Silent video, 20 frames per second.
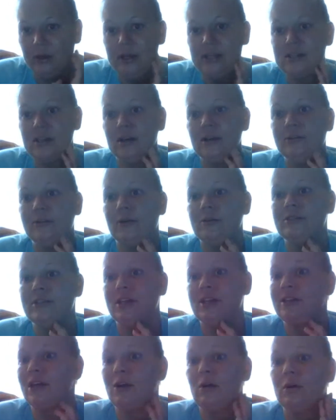He's gonna throw
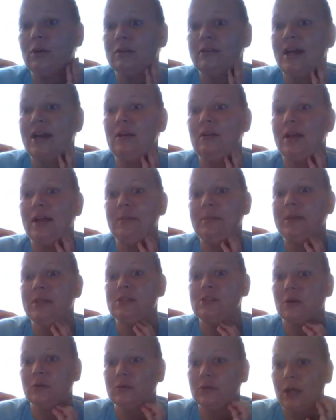team. They don't like being
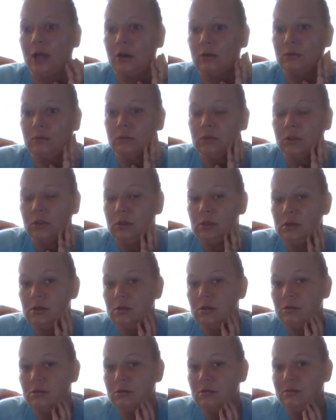told no.
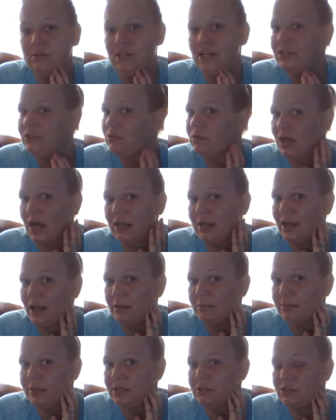They do not
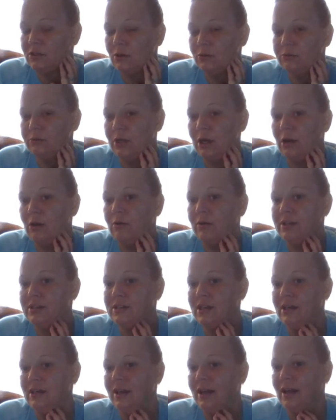like being told no. It's
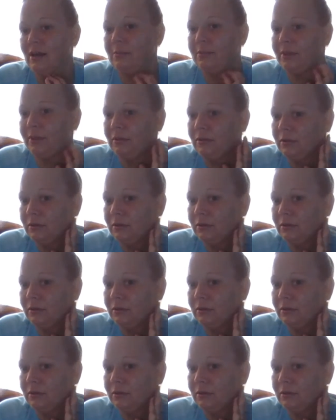gonna happen.